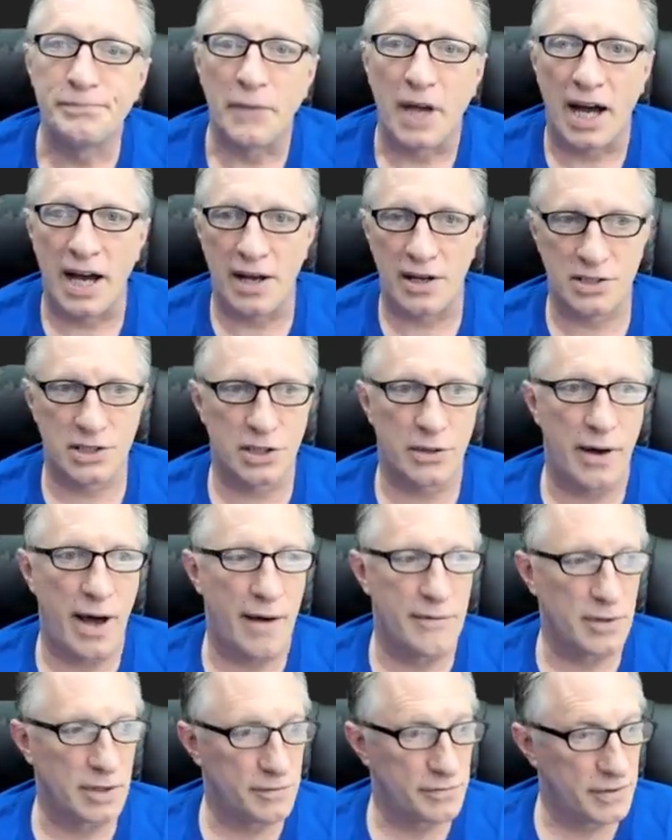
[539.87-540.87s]
I also
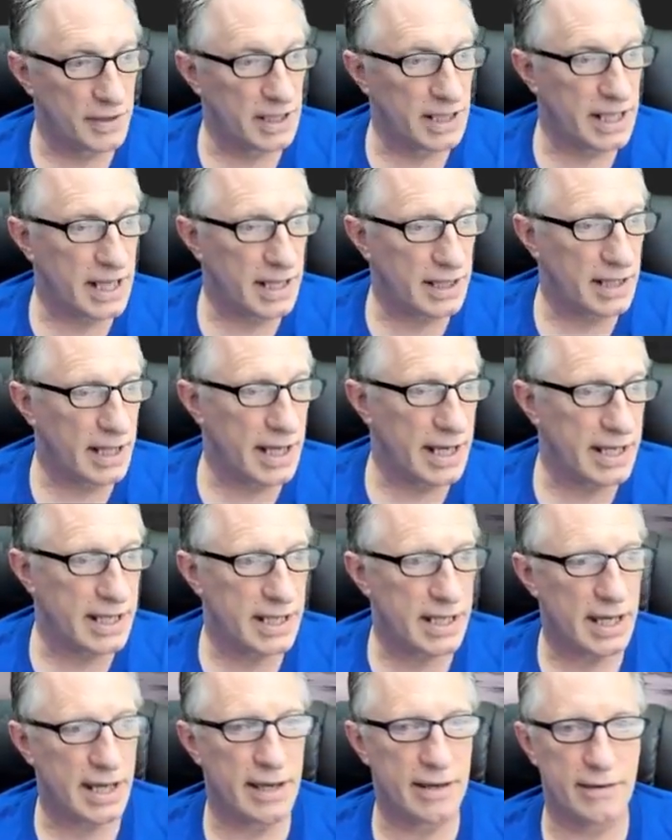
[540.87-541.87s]
have an affiliate
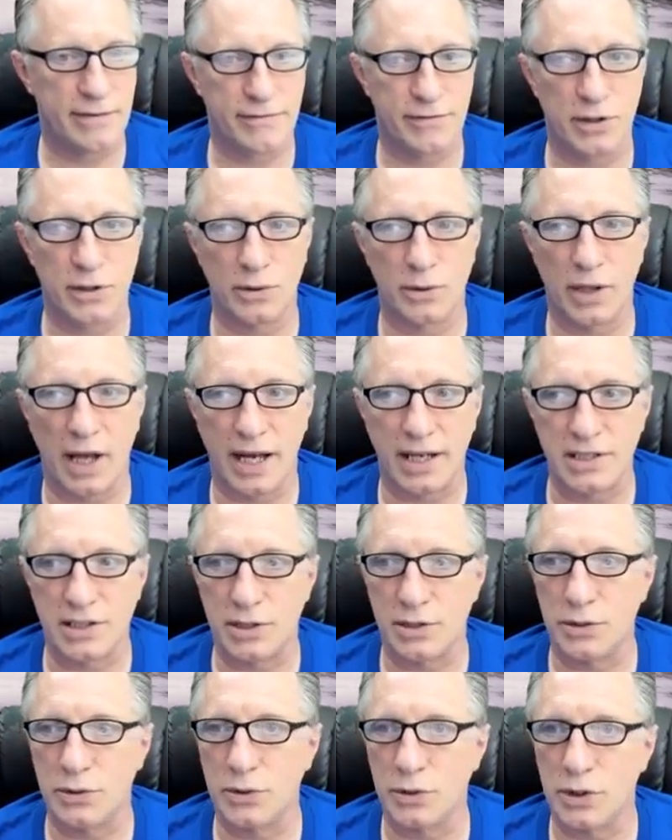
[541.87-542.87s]
link. If you'd like
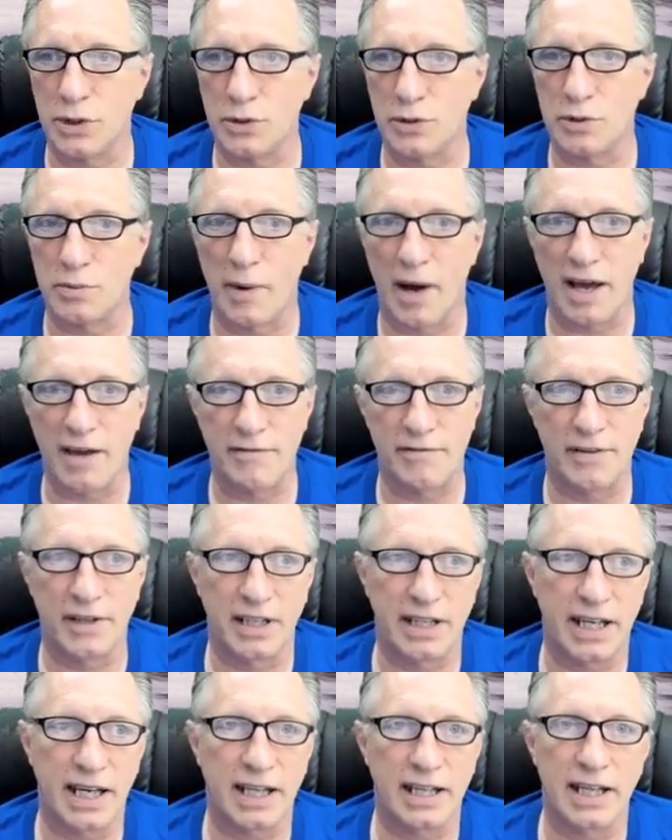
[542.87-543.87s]
to use my
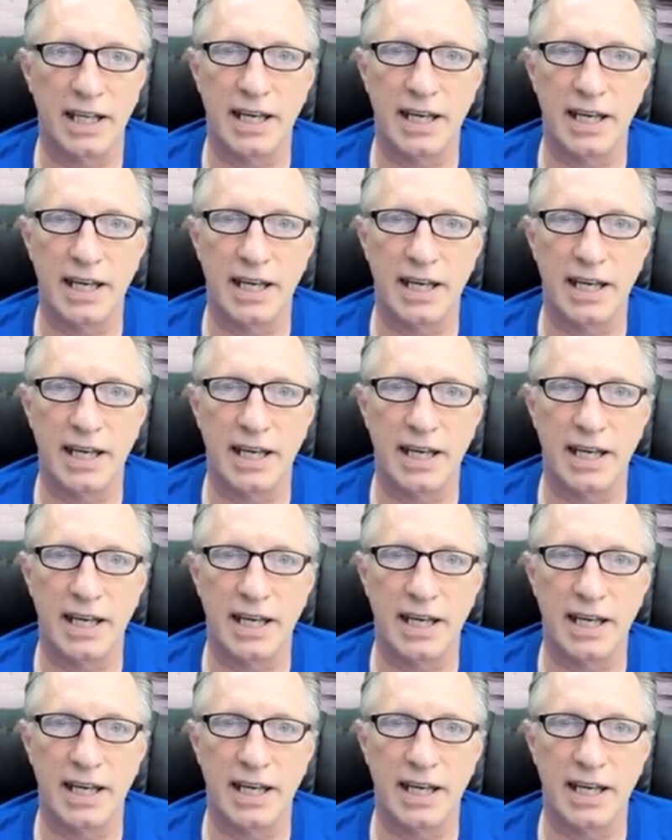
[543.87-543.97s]
affiliate